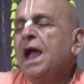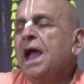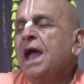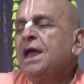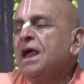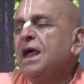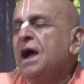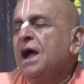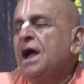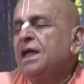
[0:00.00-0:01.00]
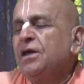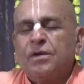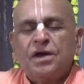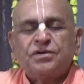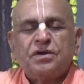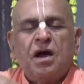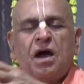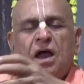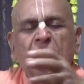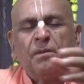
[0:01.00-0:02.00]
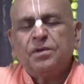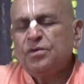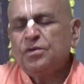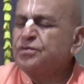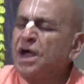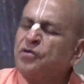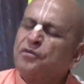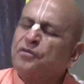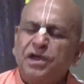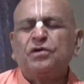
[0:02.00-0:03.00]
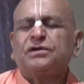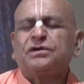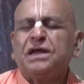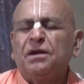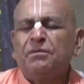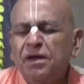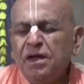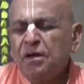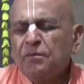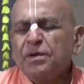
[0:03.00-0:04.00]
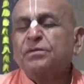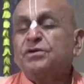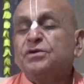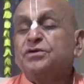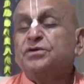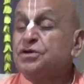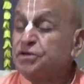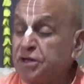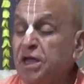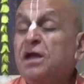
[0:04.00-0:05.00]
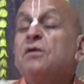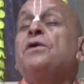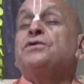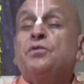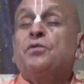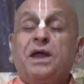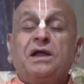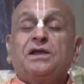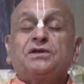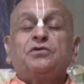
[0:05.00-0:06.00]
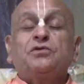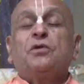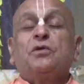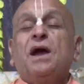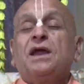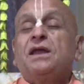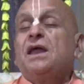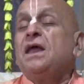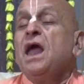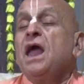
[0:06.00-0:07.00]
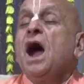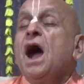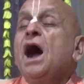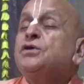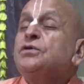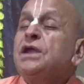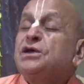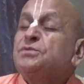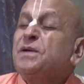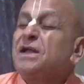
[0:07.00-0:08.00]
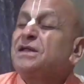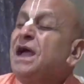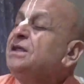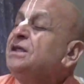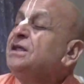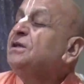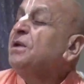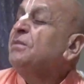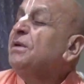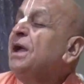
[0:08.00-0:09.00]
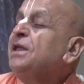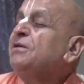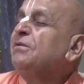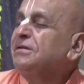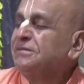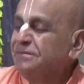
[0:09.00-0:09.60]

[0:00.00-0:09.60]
And I request all of you, try to free yourself from this disease. Think, first you bring this in your mind, I should not expect anything from anyone.